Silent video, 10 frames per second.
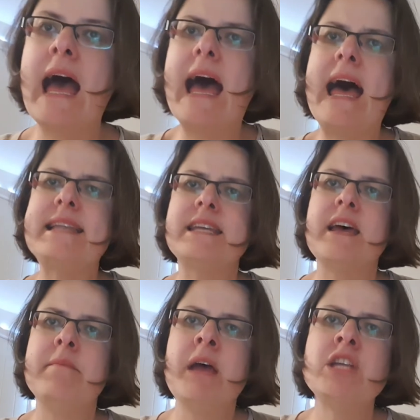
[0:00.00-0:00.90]

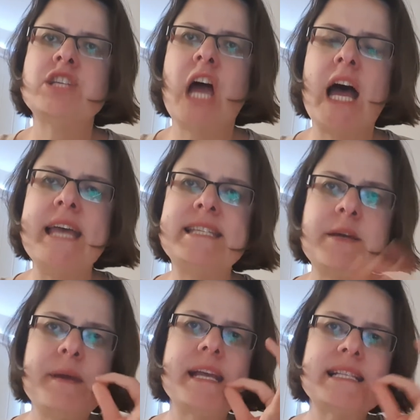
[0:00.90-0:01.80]
Adam tries
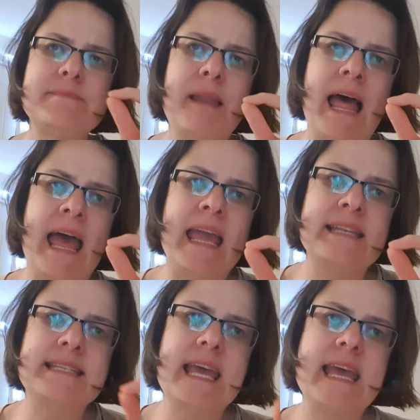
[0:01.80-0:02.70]
to
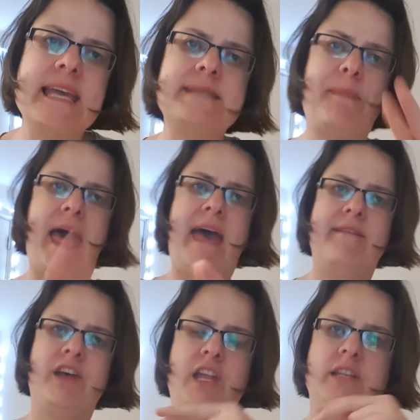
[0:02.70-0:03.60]
explain to his
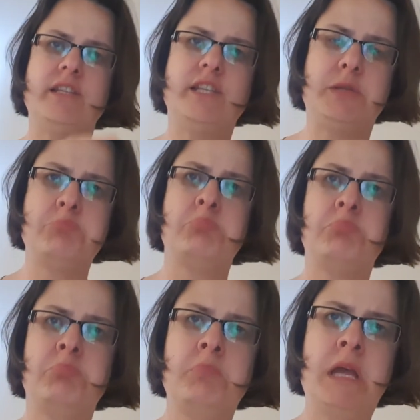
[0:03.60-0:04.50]
parents
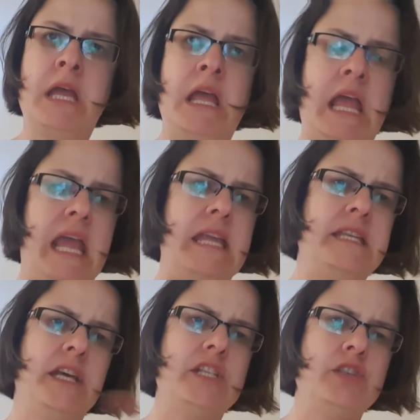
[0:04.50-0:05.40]
he
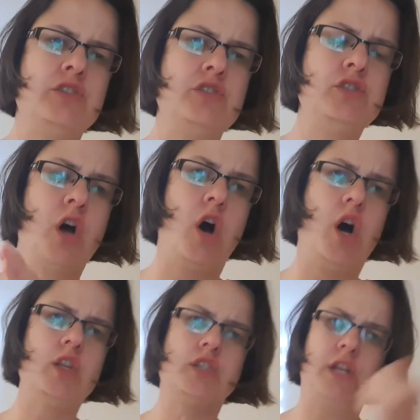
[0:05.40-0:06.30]
does
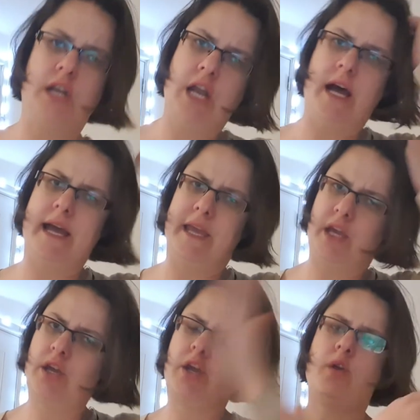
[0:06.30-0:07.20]
not
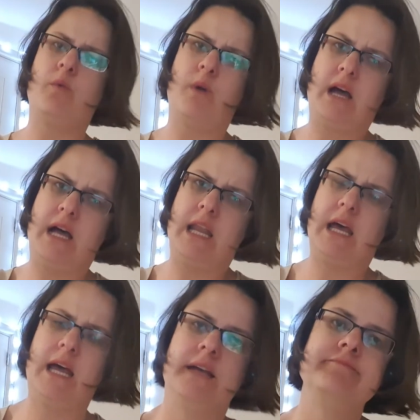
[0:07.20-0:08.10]
like
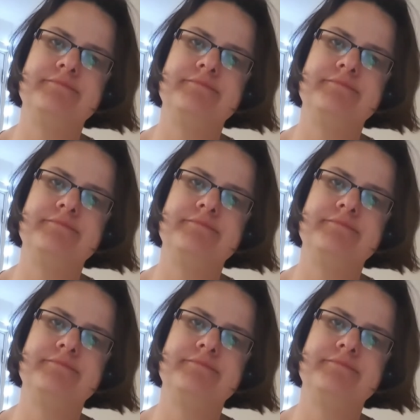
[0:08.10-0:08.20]
koala.